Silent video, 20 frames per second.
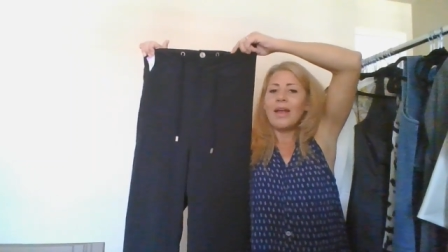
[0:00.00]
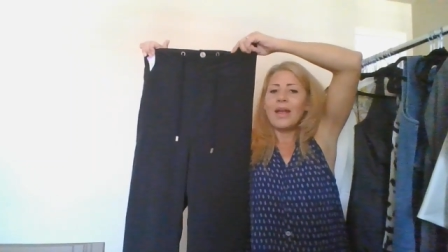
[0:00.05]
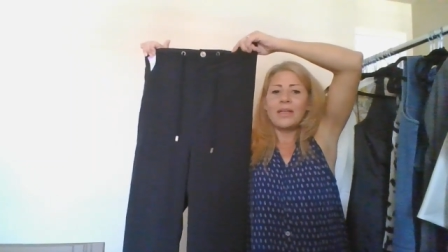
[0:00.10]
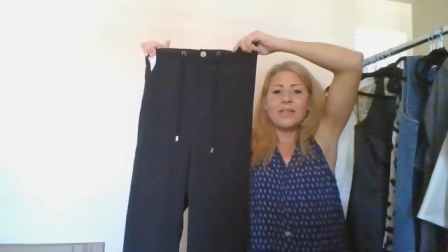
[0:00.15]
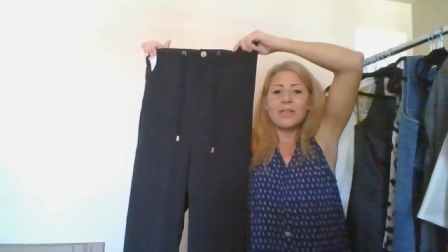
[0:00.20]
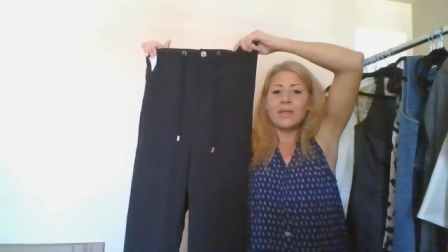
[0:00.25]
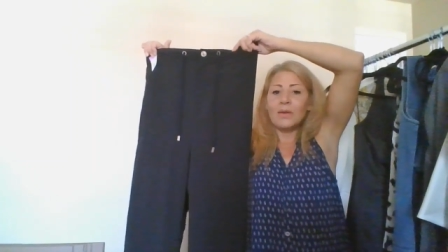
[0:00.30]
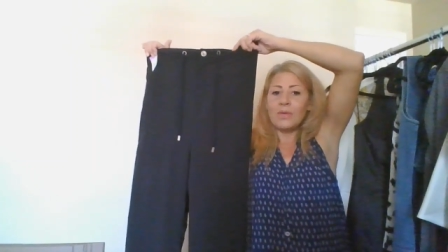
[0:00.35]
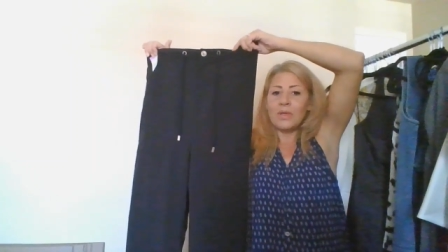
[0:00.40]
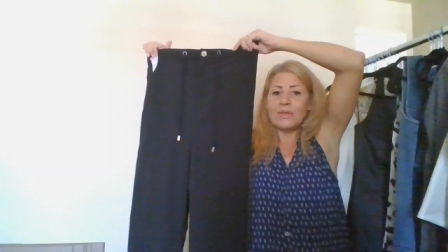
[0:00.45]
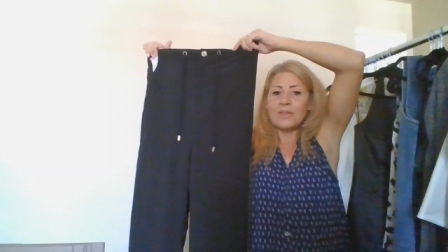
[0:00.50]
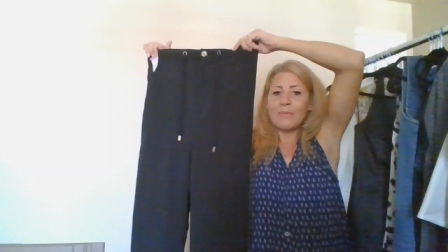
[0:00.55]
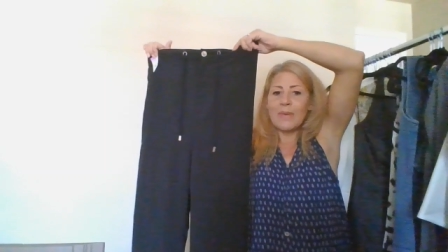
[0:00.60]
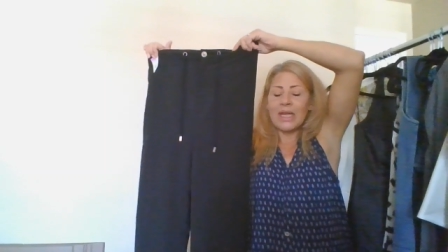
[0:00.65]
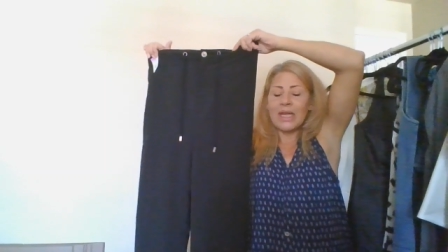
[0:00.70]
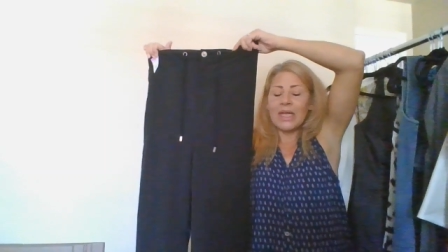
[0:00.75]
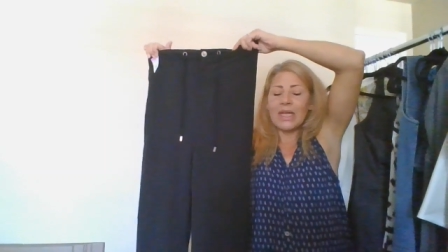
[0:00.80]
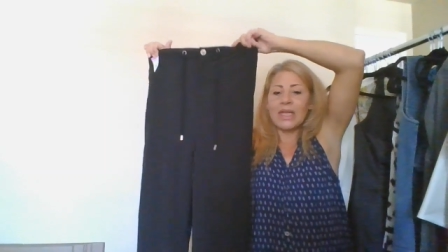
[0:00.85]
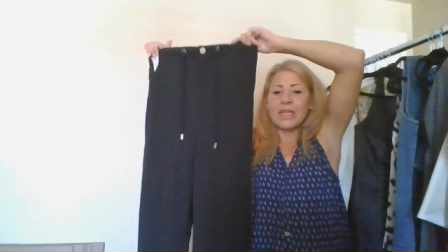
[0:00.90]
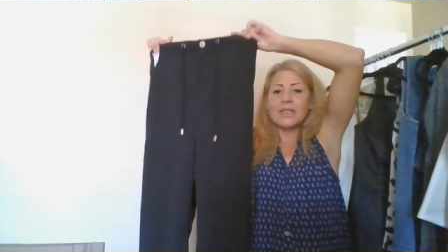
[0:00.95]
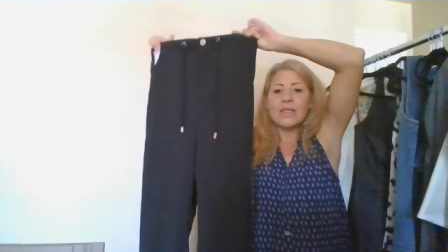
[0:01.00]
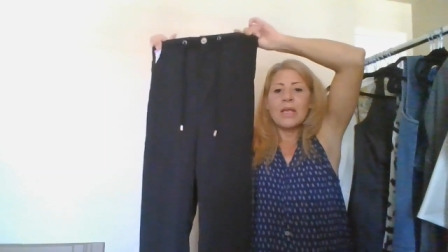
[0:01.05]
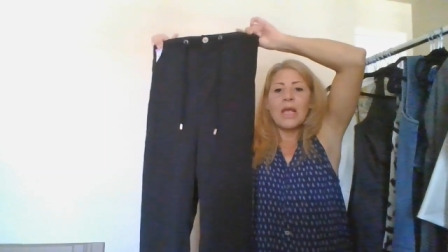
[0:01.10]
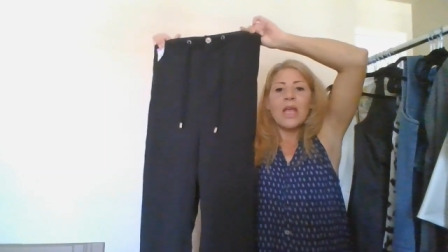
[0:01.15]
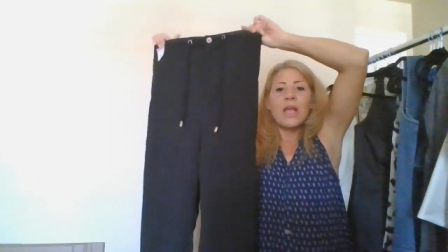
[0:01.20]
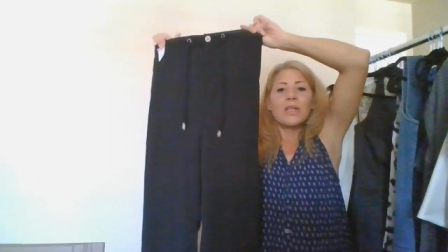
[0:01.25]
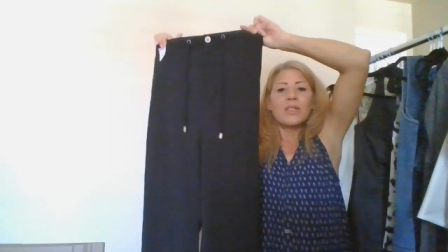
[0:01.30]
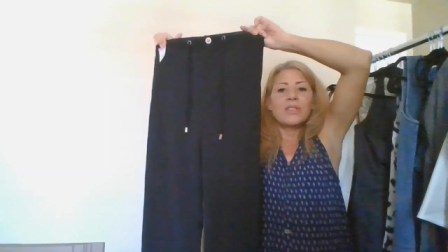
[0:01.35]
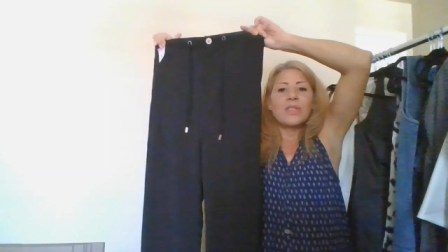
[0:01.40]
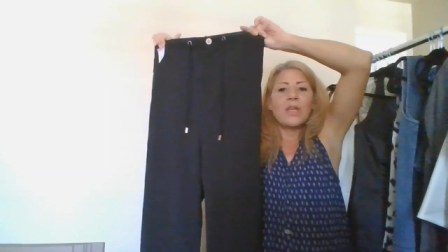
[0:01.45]
I don't use mannequins.
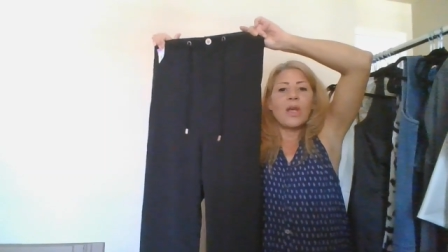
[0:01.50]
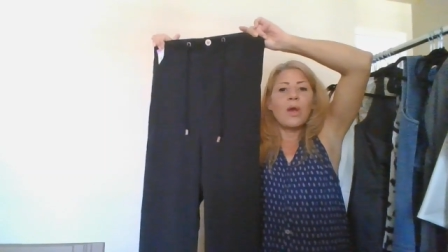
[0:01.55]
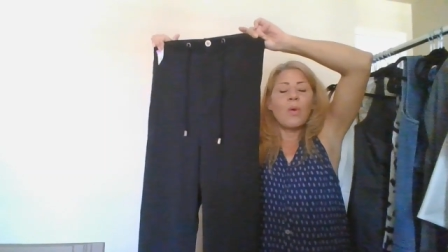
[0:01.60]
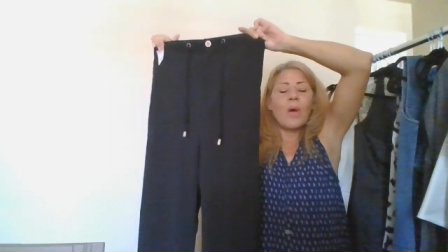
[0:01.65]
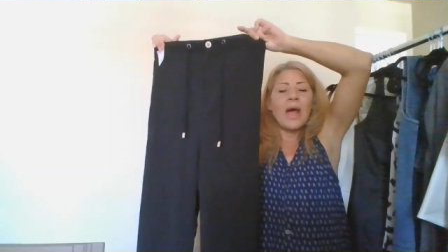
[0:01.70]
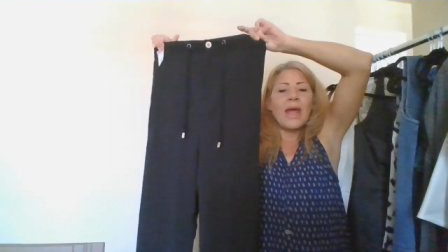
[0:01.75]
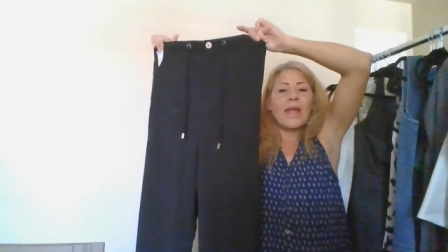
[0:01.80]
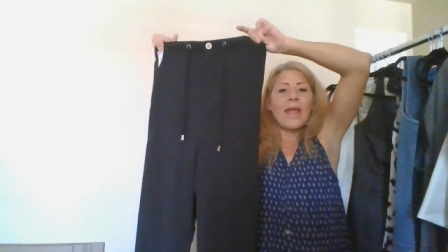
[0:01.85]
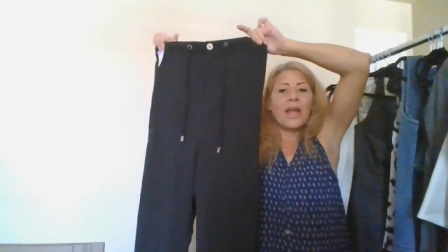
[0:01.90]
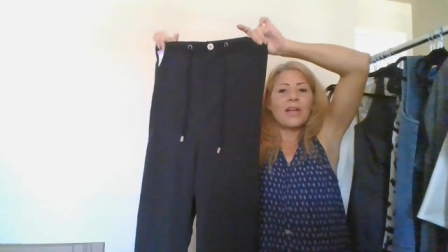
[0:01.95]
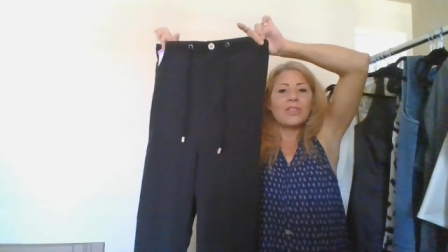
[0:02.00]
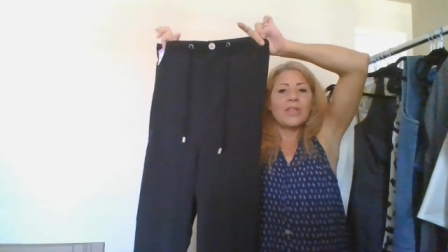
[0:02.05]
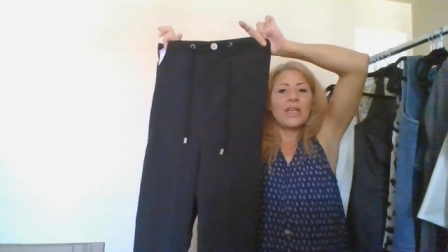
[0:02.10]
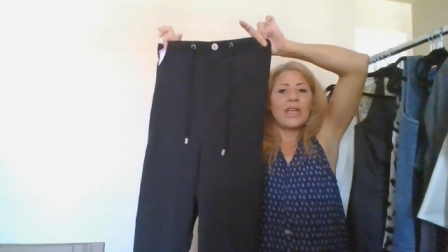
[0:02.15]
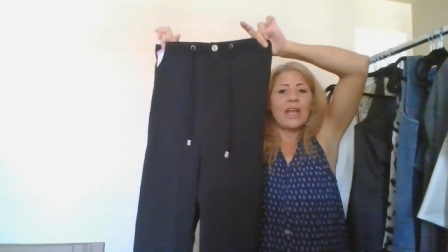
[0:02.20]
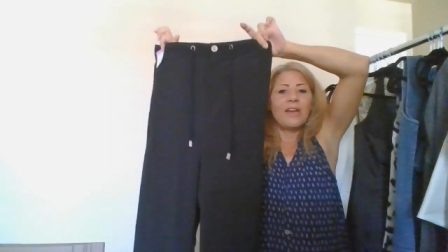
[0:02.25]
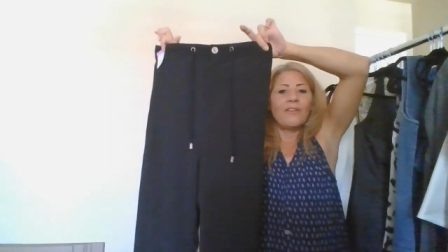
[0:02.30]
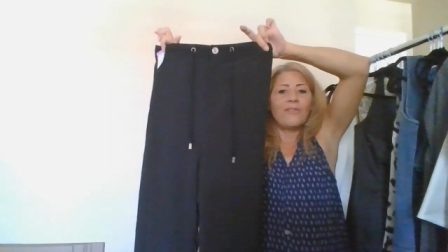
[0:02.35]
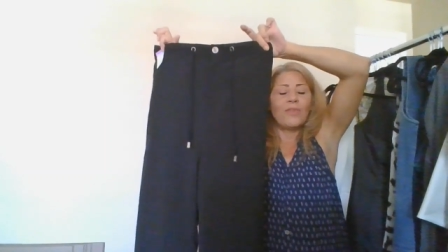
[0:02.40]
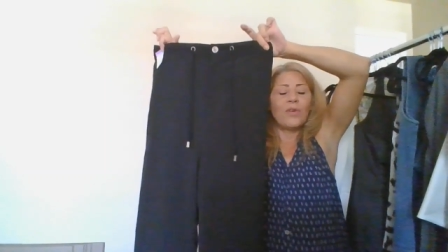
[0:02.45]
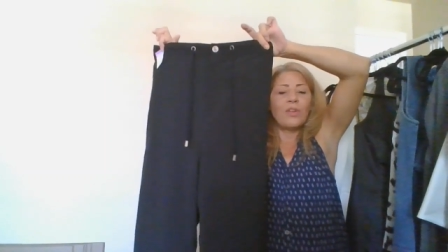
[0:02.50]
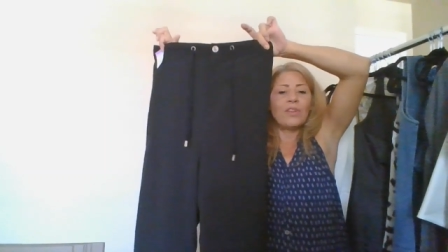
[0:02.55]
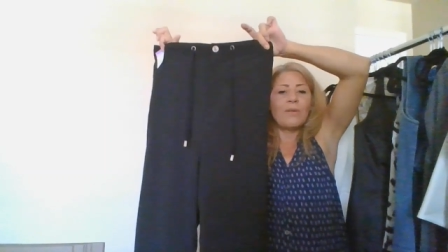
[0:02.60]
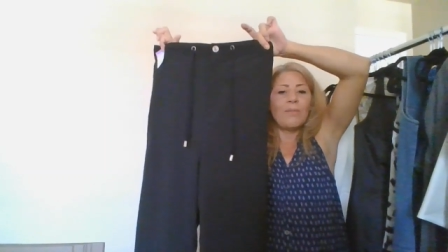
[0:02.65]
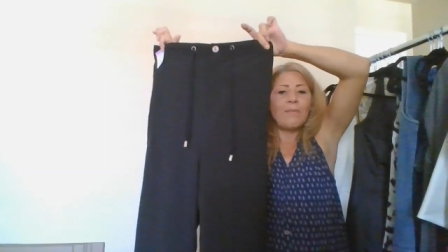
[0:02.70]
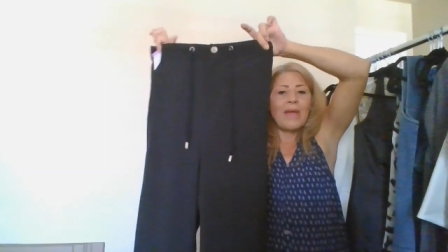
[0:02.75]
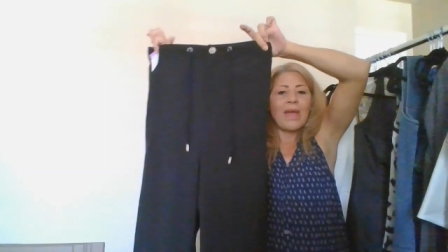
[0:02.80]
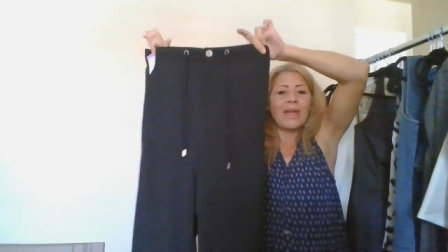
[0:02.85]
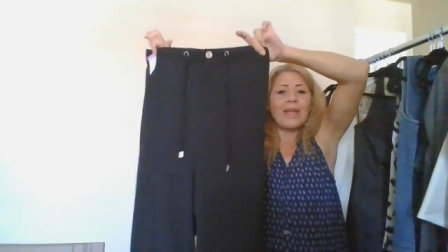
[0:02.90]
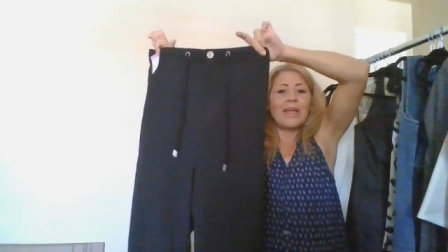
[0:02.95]
So I actually kind of fold
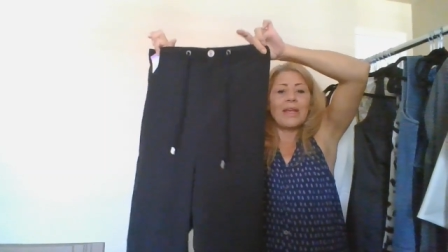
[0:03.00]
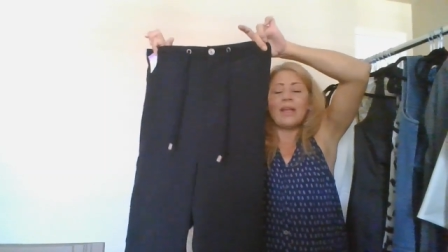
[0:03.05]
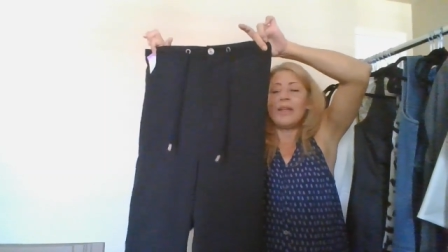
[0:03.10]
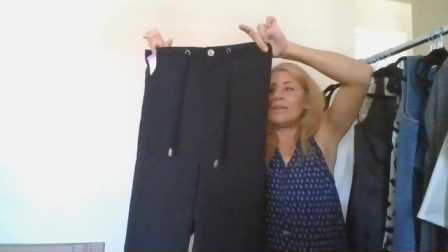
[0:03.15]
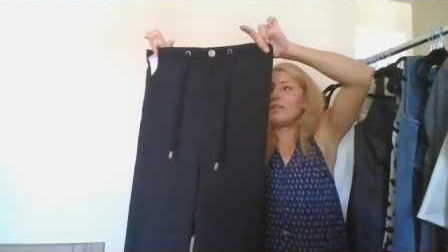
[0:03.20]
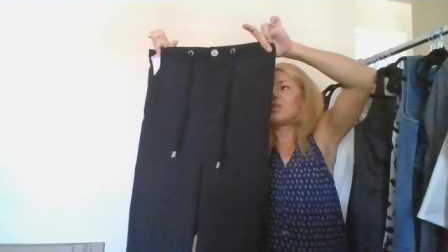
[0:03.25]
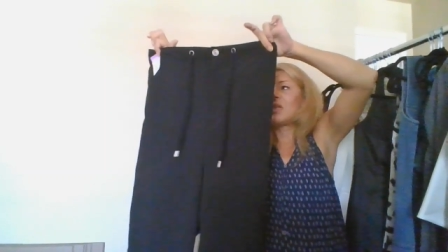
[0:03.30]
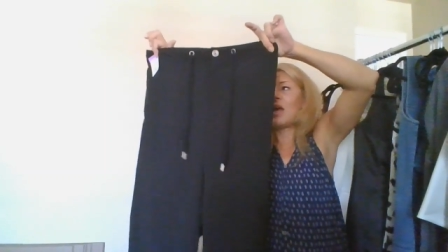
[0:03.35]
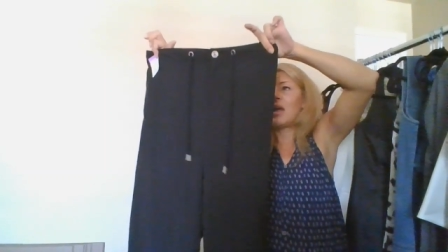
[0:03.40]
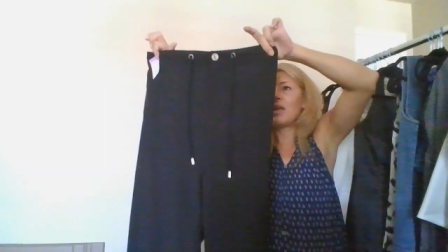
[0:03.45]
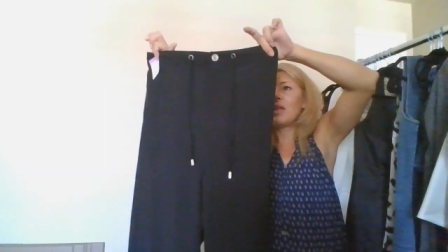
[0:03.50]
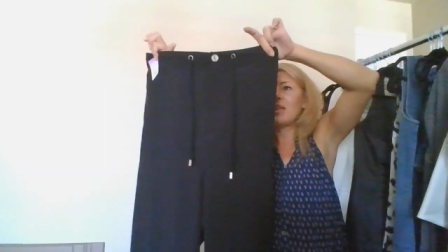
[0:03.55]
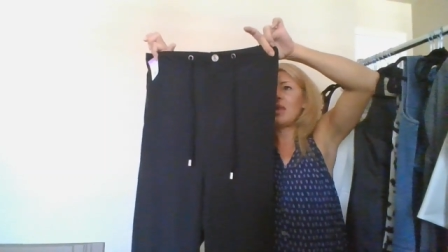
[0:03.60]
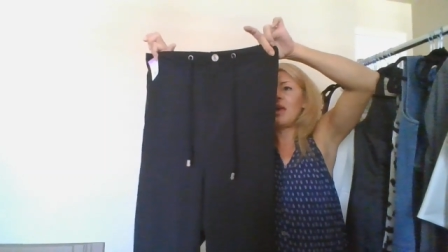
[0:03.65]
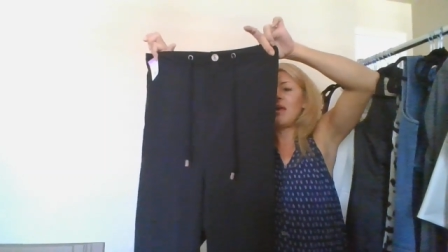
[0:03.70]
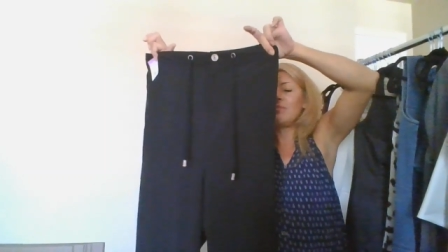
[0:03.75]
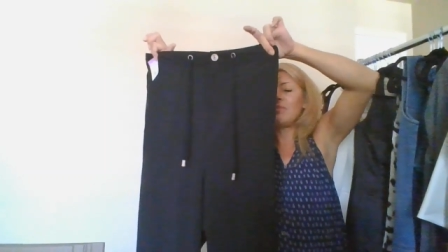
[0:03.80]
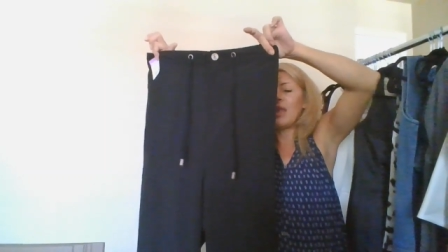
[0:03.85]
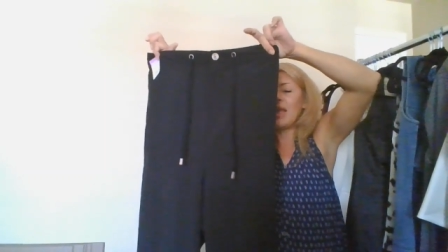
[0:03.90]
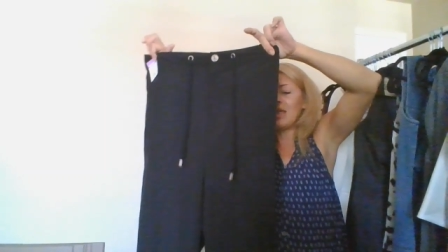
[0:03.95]
them back and tuck them